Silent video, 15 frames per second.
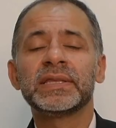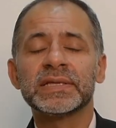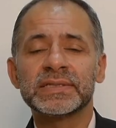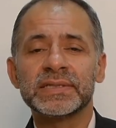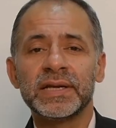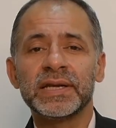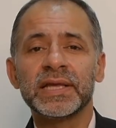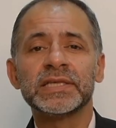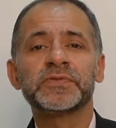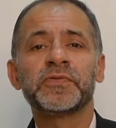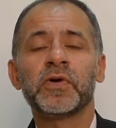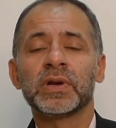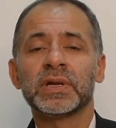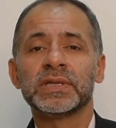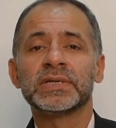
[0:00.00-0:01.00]
the sentence
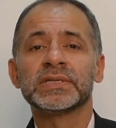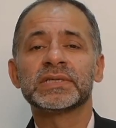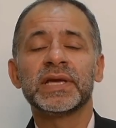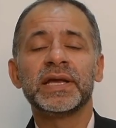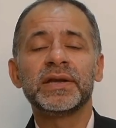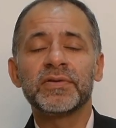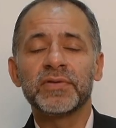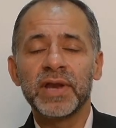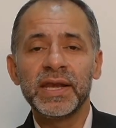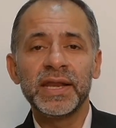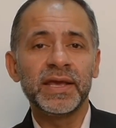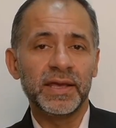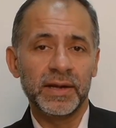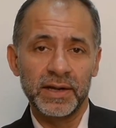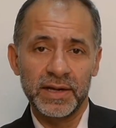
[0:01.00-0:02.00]
for others, it
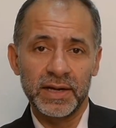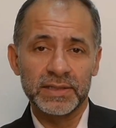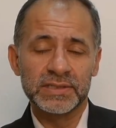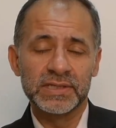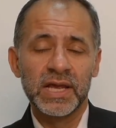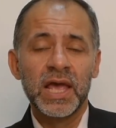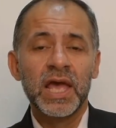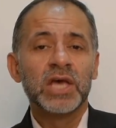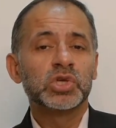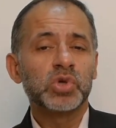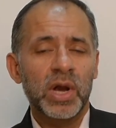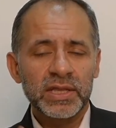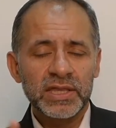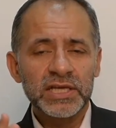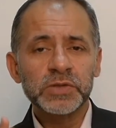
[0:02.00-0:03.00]
really irritates.
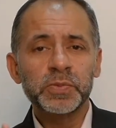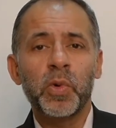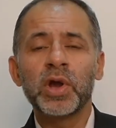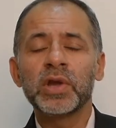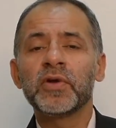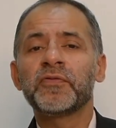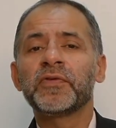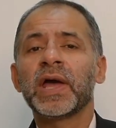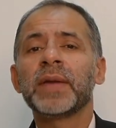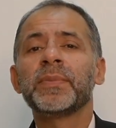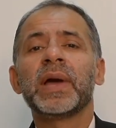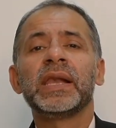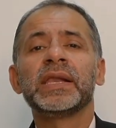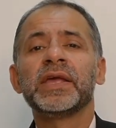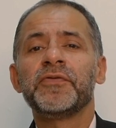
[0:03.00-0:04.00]
So at this point of time,
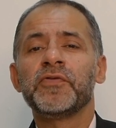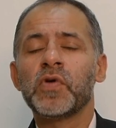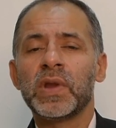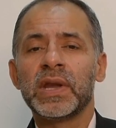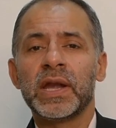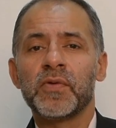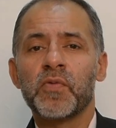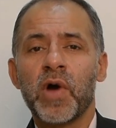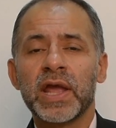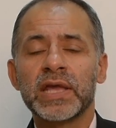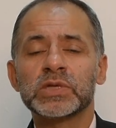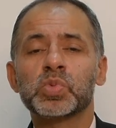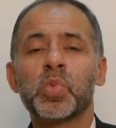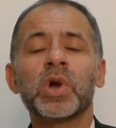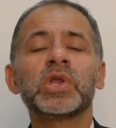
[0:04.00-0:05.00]
I'll give you an
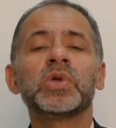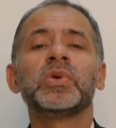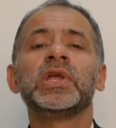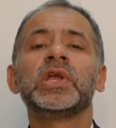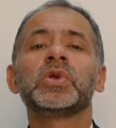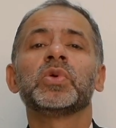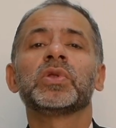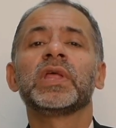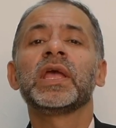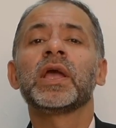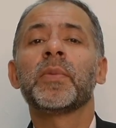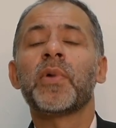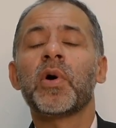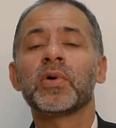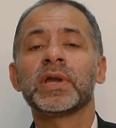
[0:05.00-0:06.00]
advice what you need to think
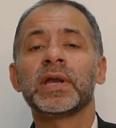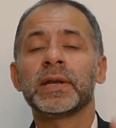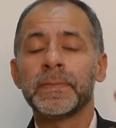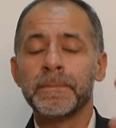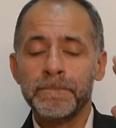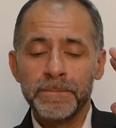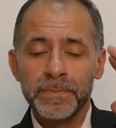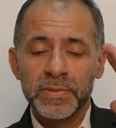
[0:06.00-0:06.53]
about it.